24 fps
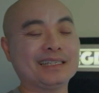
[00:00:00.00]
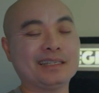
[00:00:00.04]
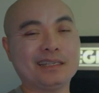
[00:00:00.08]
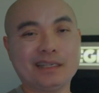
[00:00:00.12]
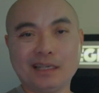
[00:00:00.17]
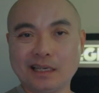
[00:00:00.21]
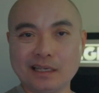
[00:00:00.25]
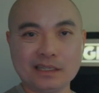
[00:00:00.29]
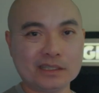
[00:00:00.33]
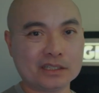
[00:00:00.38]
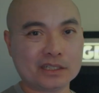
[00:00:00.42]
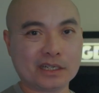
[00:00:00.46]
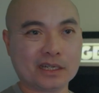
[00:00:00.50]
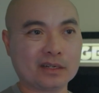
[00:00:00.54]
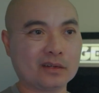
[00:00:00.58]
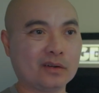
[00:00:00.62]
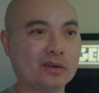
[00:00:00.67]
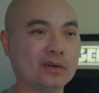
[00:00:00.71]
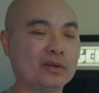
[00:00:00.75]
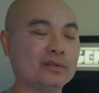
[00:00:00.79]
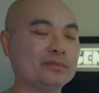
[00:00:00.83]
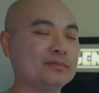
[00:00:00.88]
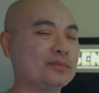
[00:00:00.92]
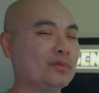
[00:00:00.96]
In
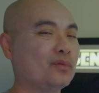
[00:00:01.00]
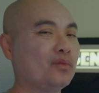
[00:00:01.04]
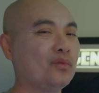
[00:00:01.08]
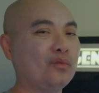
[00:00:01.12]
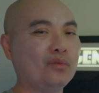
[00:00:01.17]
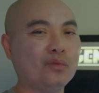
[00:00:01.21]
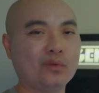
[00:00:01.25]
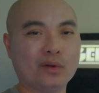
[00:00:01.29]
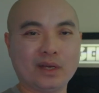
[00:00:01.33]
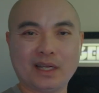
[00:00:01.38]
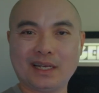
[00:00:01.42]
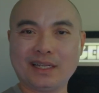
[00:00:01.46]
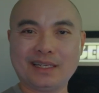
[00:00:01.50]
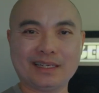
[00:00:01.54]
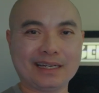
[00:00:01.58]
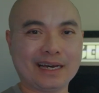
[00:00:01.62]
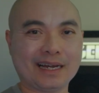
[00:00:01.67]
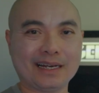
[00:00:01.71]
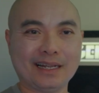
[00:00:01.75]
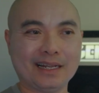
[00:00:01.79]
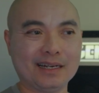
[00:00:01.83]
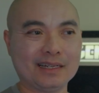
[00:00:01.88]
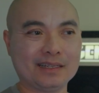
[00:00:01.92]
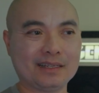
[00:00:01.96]
general, really
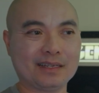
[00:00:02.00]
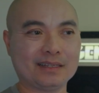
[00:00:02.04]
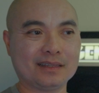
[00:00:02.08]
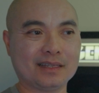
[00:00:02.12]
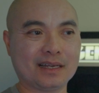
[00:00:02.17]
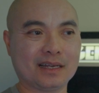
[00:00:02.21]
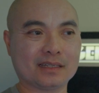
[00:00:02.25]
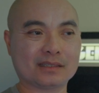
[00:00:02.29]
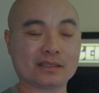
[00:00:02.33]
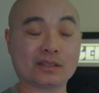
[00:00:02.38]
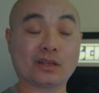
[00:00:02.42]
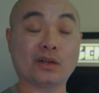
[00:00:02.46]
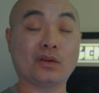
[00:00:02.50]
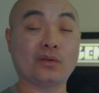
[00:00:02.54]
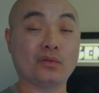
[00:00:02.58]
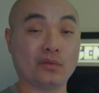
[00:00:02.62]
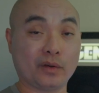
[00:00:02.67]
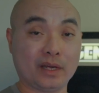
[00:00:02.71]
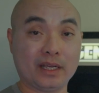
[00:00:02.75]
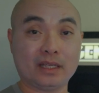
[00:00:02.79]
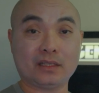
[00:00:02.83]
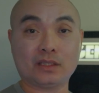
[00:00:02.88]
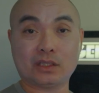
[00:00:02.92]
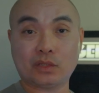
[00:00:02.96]
not anything that's
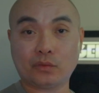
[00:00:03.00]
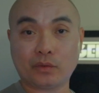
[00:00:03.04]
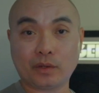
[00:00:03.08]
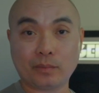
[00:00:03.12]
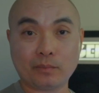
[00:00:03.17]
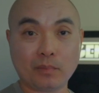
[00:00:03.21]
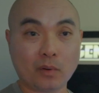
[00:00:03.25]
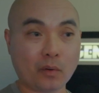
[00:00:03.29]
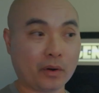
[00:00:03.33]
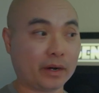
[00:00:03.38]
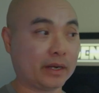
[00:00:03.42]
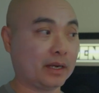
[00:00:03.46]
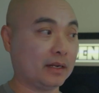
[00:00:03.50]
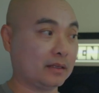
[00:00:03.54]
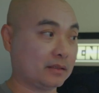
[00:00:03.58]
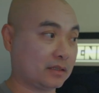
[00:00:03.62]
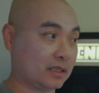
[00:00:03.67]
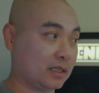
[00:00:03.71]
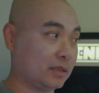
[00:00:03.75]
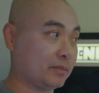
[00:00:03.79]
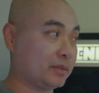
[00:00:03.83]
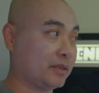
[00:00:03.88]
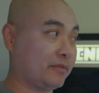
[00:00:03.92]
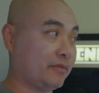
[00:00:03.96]
great to report in
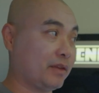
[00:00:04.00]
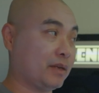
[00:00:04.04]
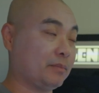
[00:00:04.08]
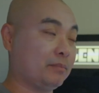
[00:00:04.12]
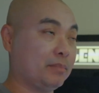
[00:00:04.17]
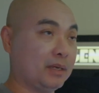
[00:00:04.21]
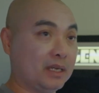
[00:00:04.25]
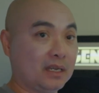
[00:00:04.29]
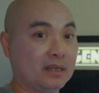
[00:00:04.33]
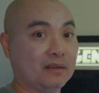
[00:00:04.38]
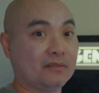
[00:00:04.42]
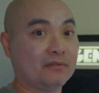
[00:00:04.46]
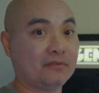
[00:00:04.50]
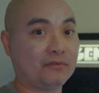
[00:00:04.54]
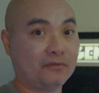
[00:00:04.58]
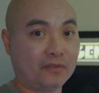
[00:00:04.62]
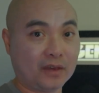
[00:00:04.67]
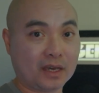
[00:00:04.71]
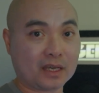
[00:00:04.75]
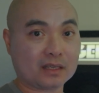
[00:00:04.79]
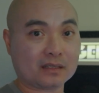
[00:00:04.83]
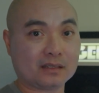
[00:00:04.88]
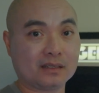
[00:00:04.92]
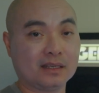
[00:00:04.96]
terms of it being
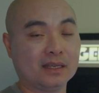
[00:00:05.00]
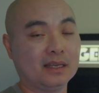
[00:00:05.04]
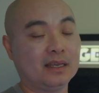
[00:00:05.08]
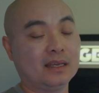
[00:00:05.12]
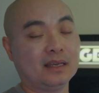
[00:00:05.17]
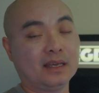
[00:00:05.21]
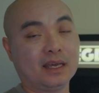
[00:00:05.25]
fixed.